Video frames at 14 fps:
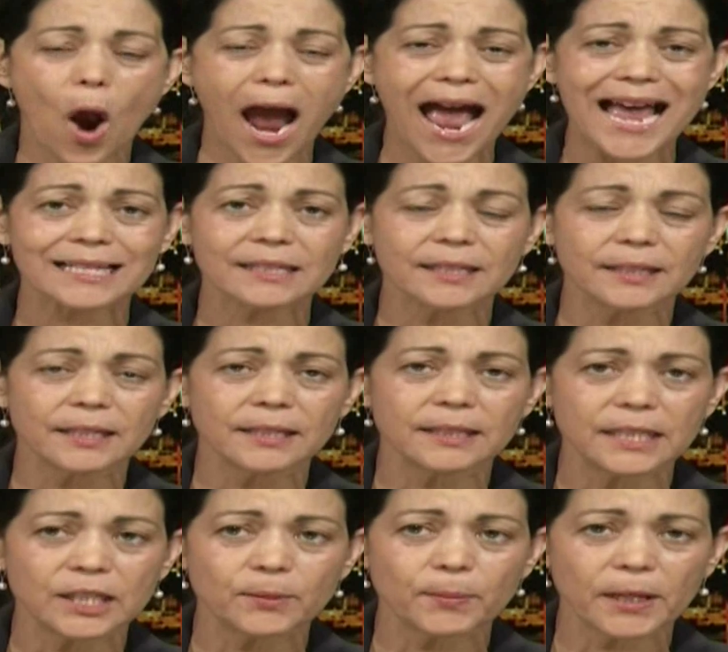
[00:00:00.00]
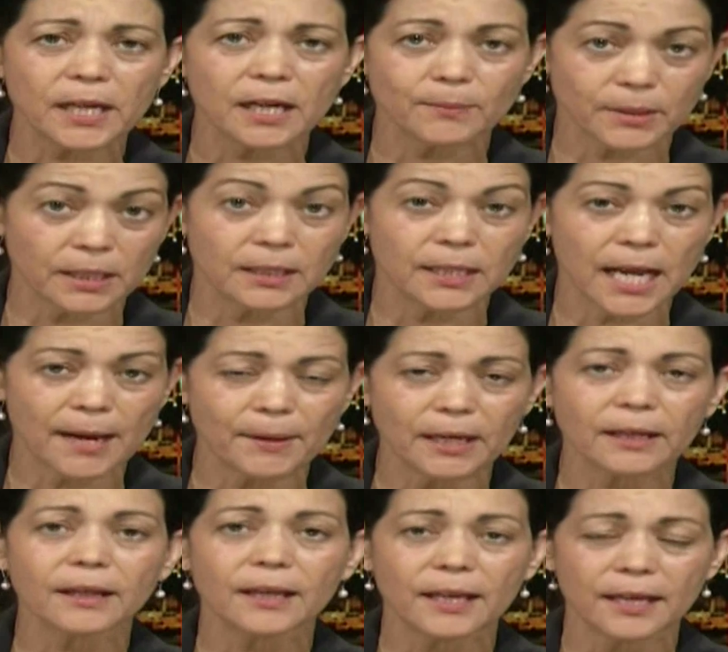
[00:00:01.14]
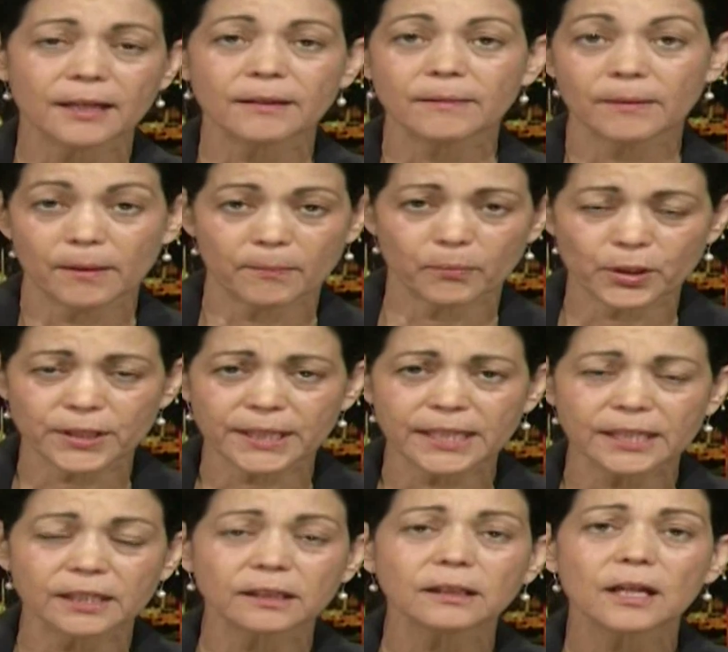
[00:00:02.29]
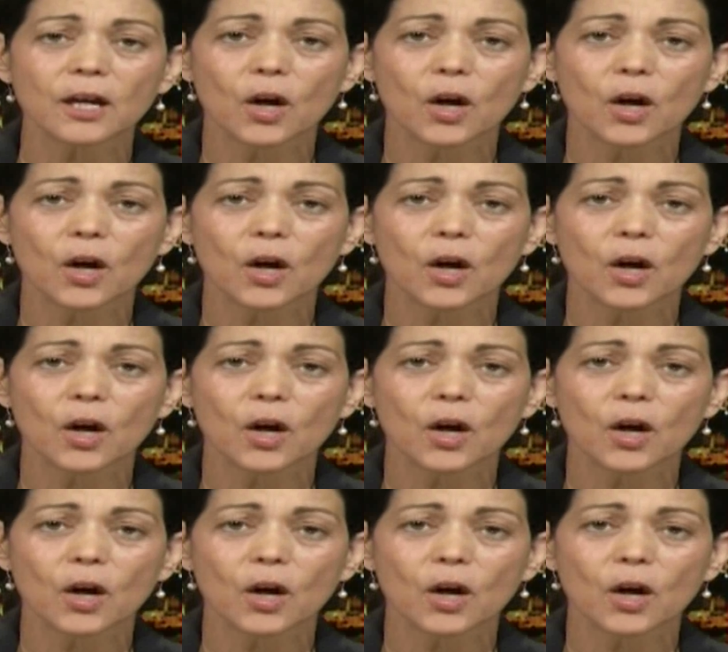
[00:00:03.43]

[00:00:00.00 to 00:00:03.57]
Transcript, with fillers: as the disease becomes endemic in Brazil.